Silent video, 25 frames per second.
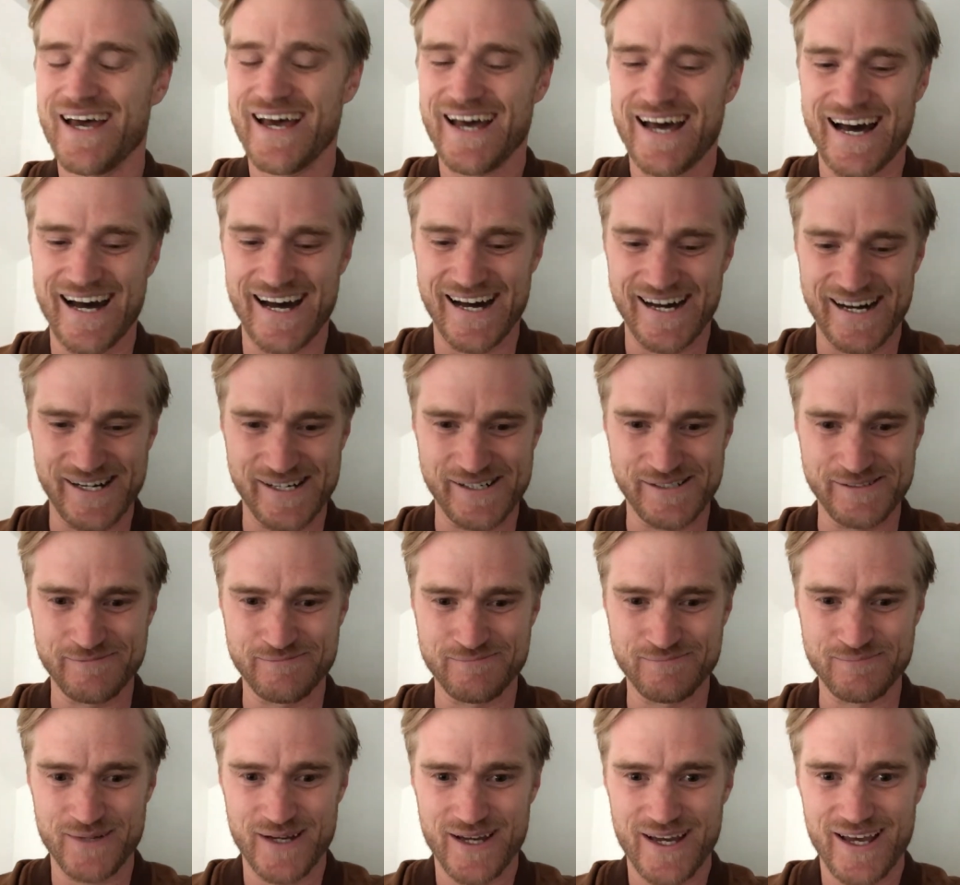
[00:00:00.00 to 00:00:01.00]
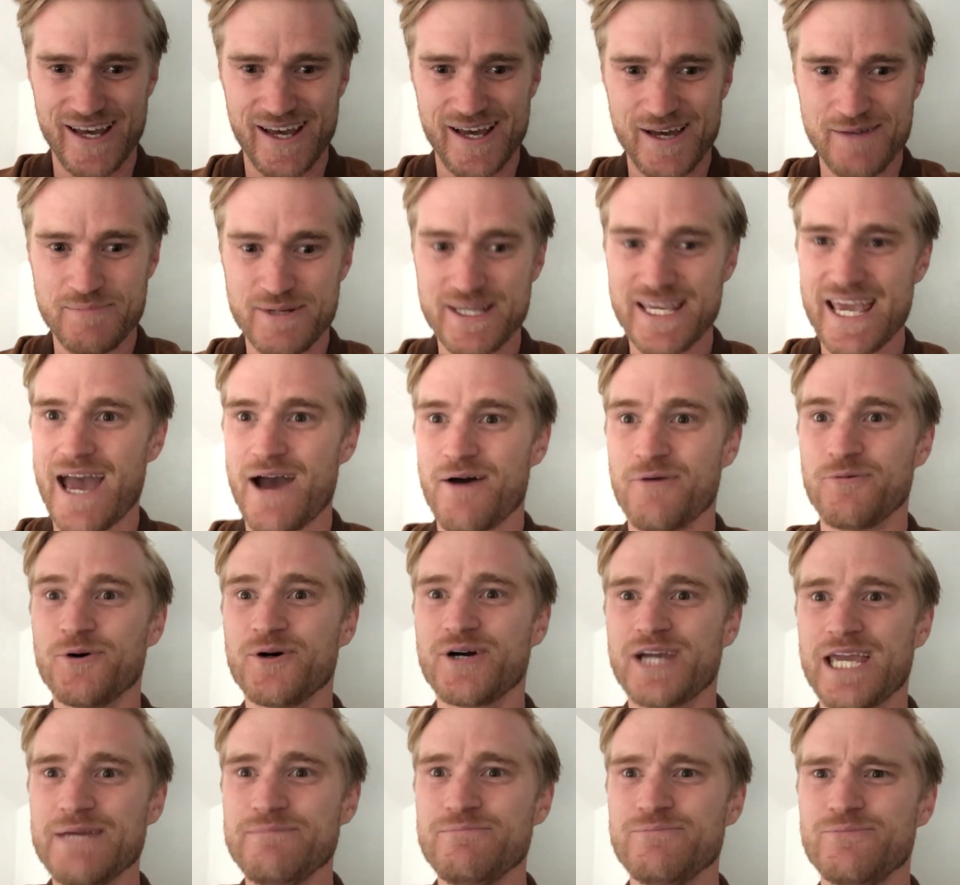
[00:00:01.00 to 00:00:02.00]
Um, but yeah, we'll
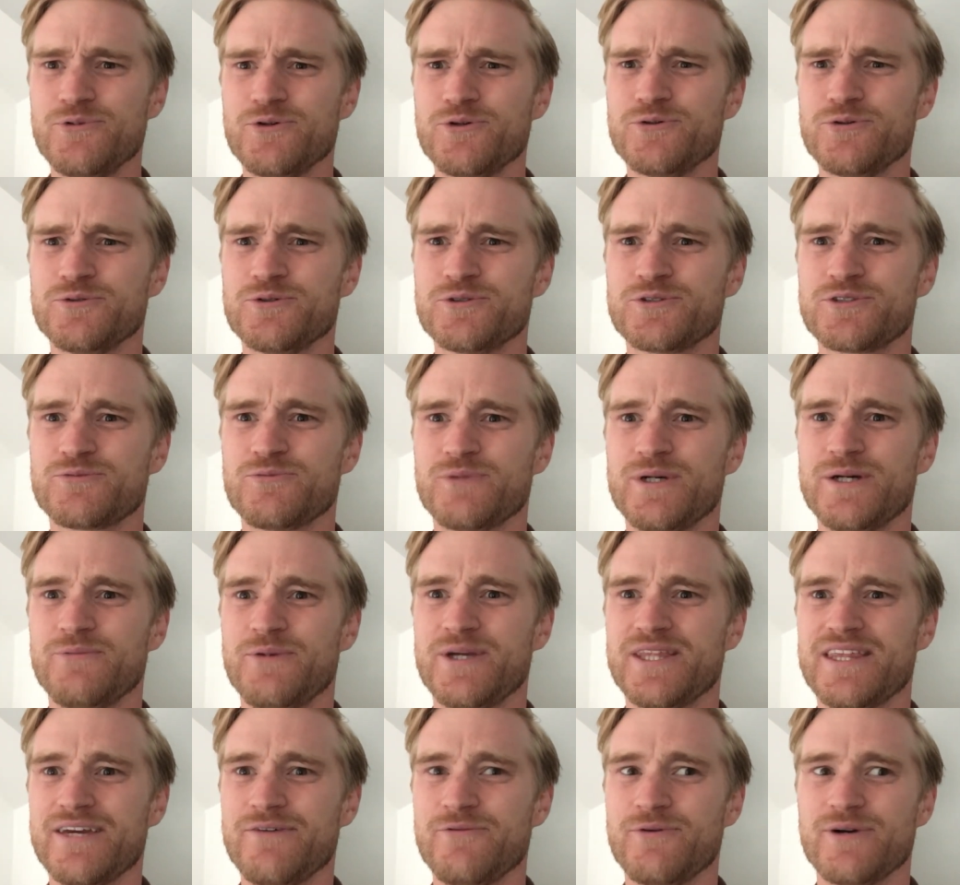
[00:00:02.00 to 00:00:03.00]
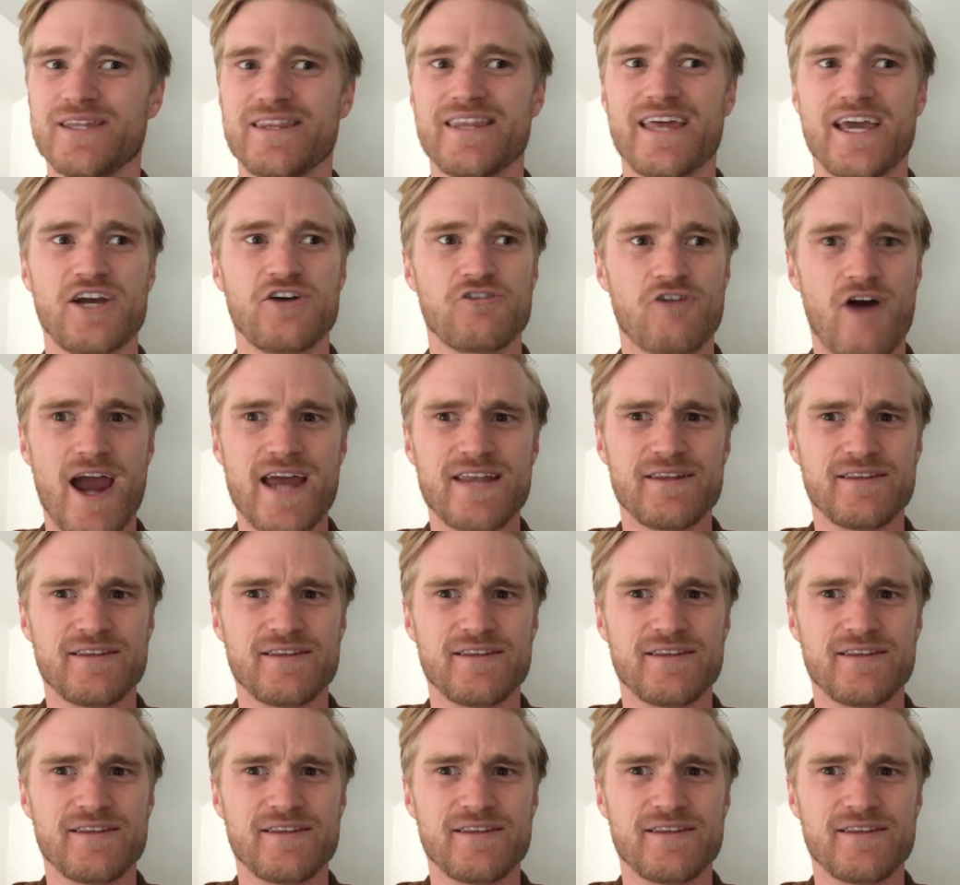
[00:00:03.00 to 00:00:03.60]
keep. We'll, we'll, we think they're great.